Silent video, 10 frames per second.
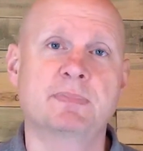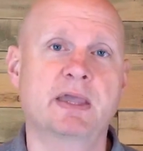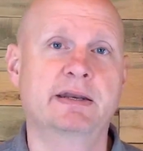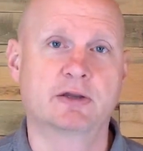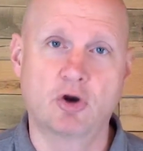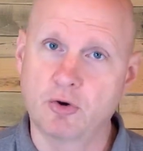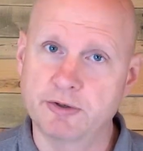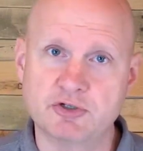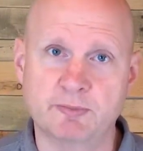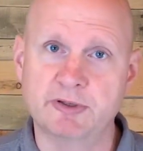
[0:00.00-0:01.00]
and
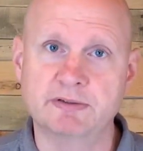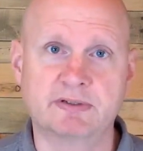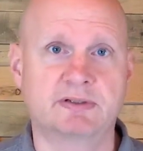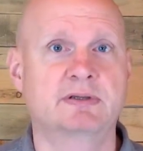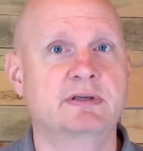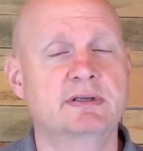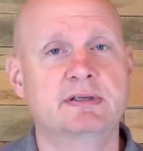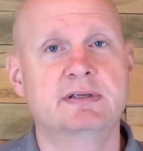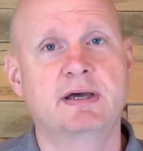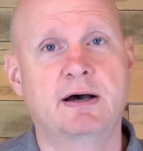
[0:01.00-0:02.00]
encouragement
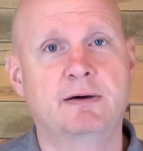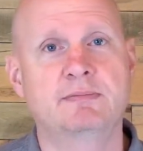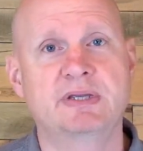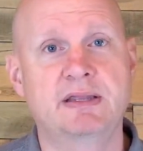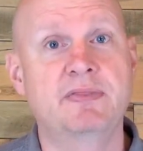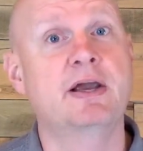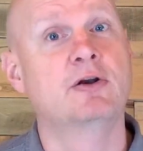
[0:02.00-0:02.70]
in their